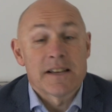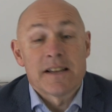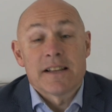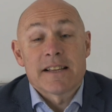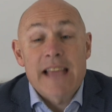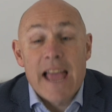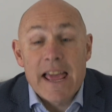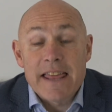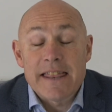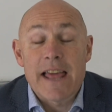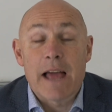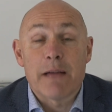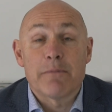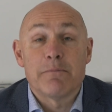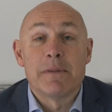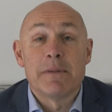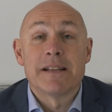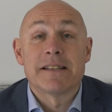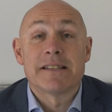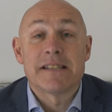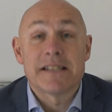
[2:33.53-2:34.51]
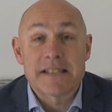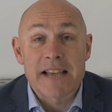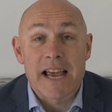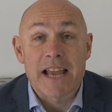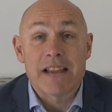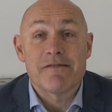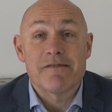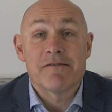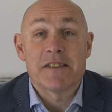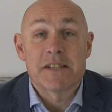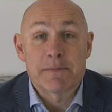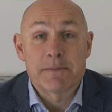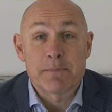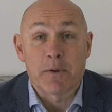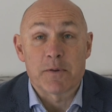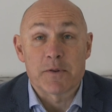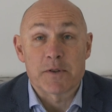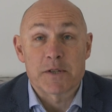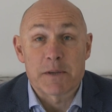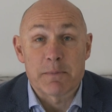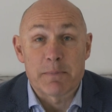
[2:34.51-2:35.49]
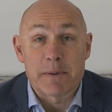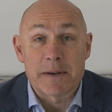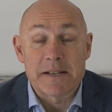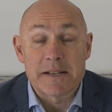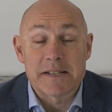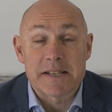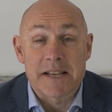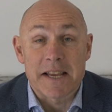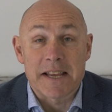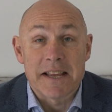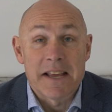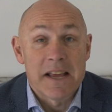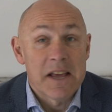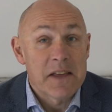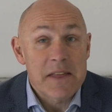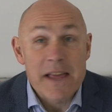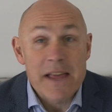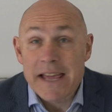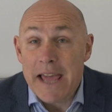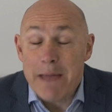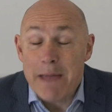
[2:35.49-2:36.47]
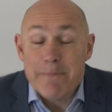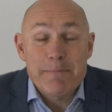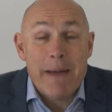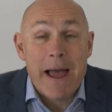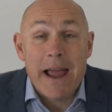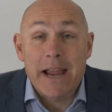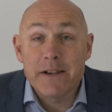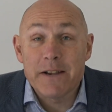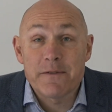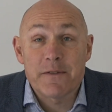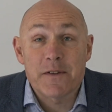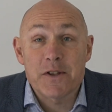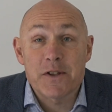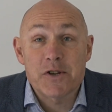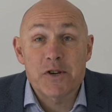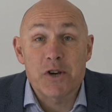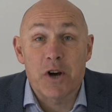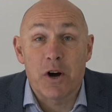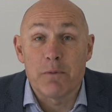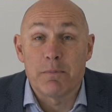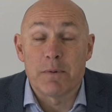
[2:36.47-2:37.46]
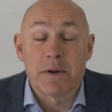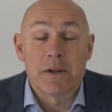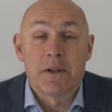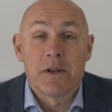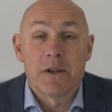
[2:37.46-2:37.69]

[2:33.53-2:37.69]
get them to take responsibility. They're getting paid for the job.